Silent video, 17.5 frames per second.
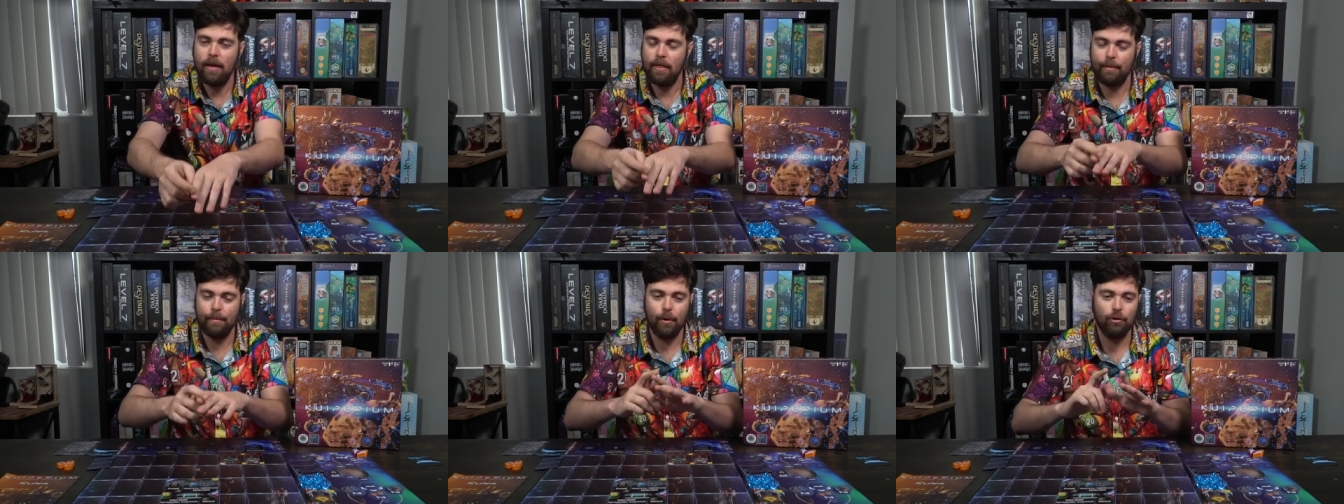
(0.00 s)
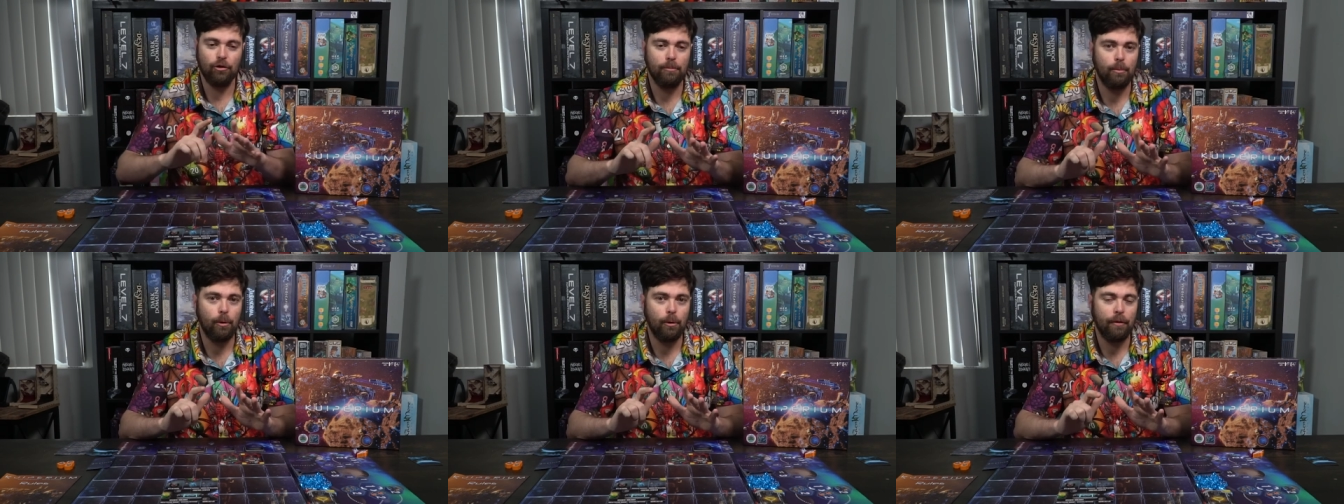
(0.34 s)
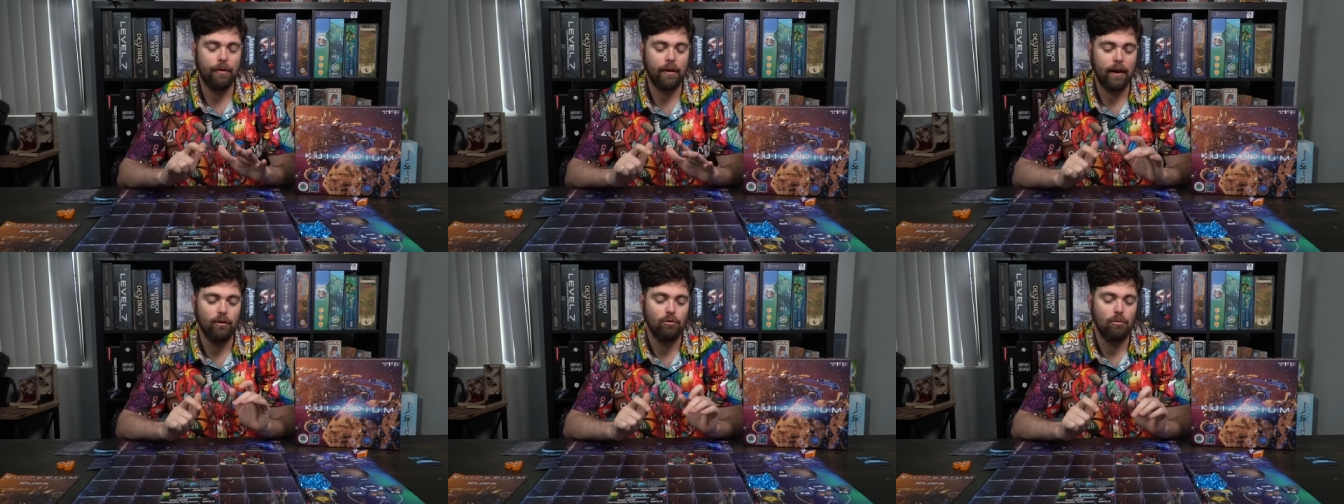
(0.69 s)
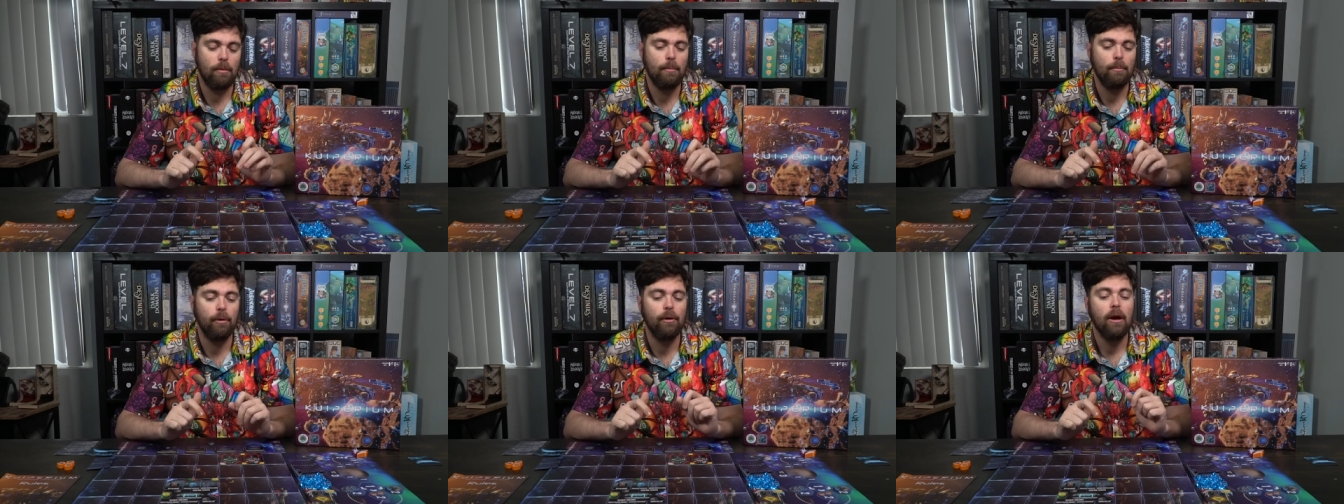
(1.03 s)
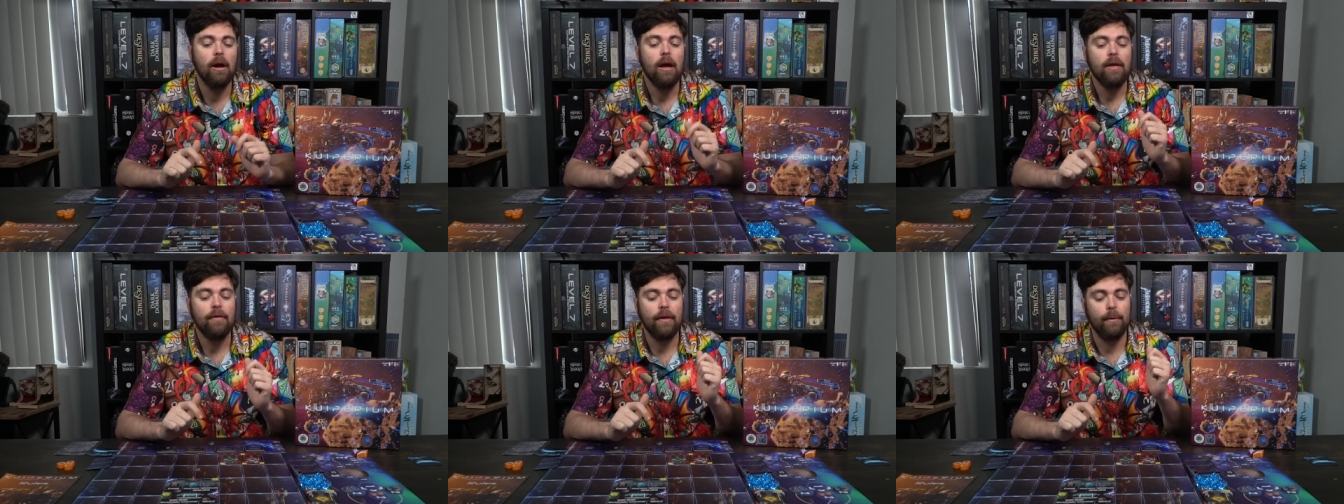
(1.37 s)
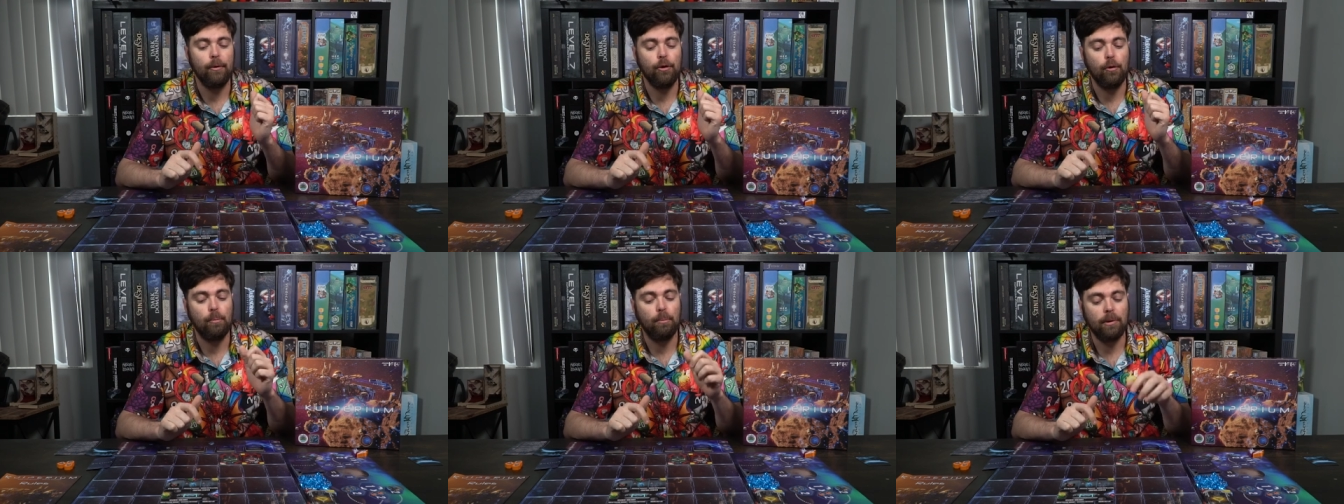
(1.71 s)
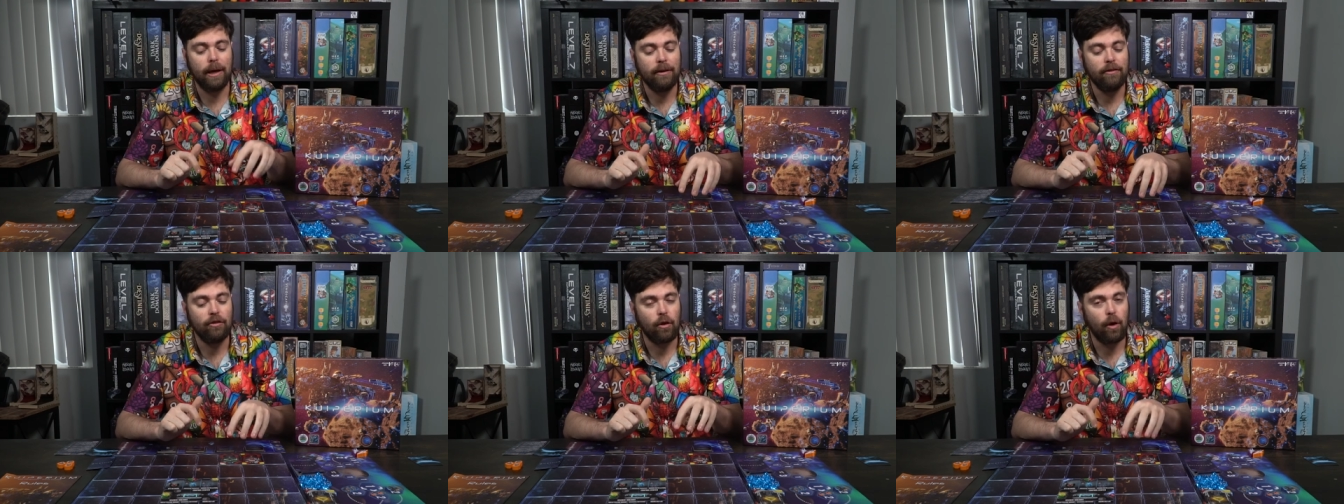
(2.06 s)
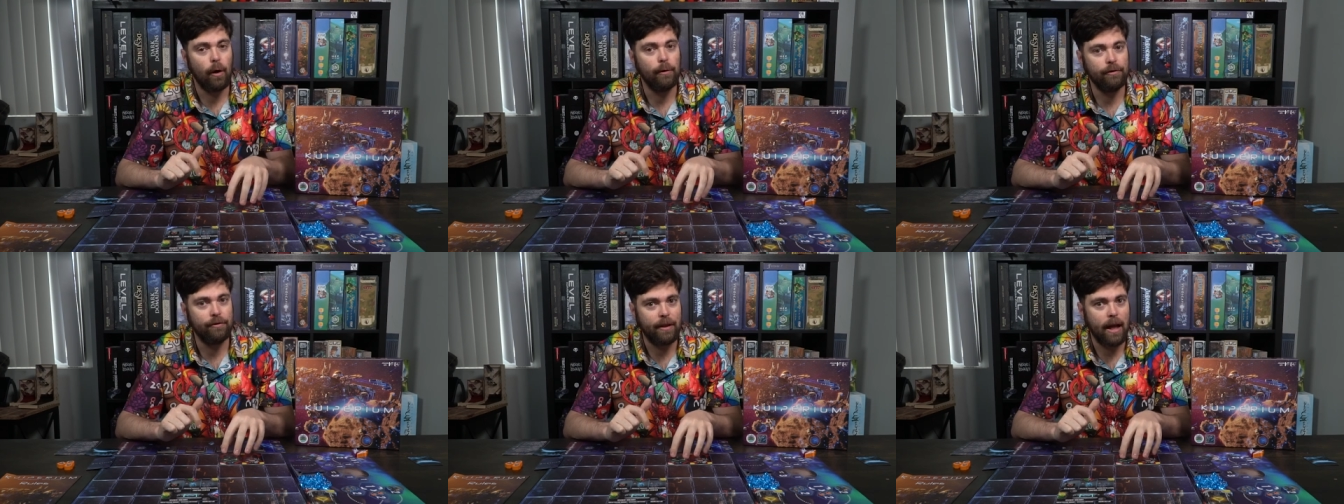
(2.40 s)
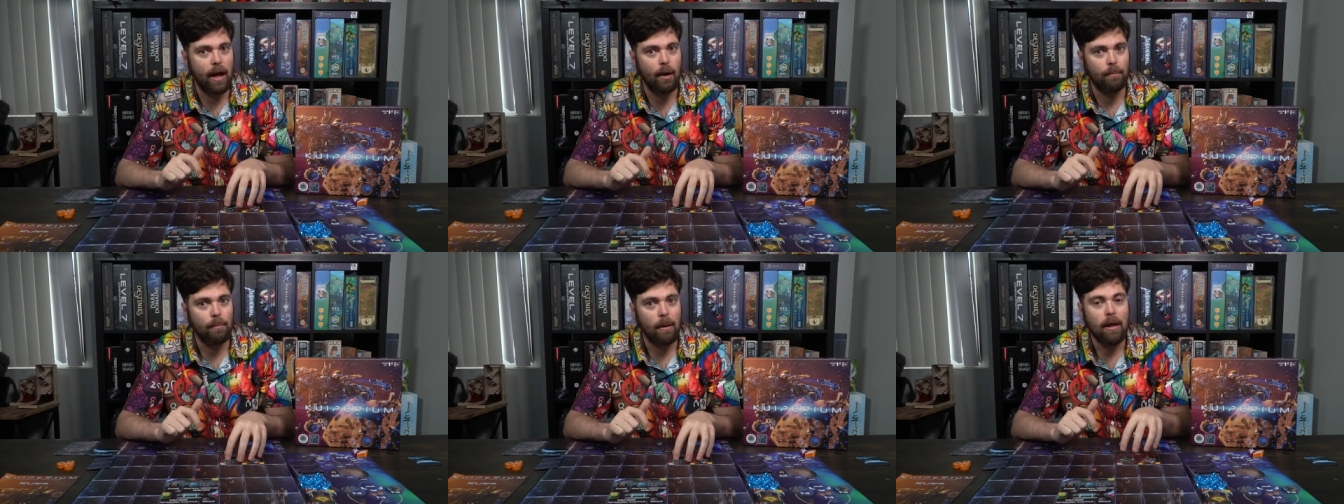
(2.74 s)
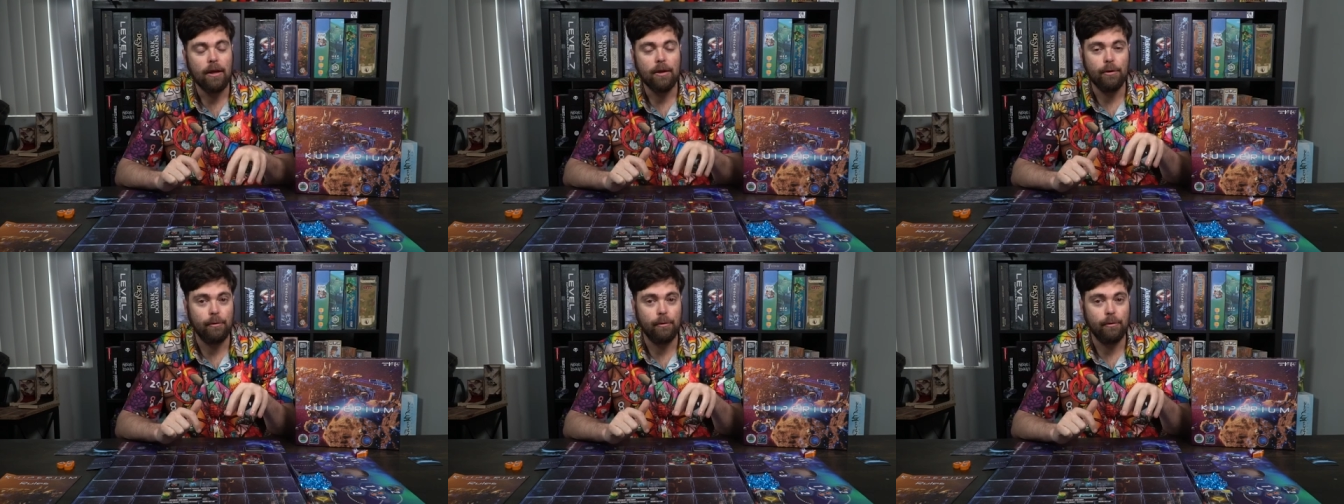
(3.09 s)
The most important thing is, remember that you place cards down,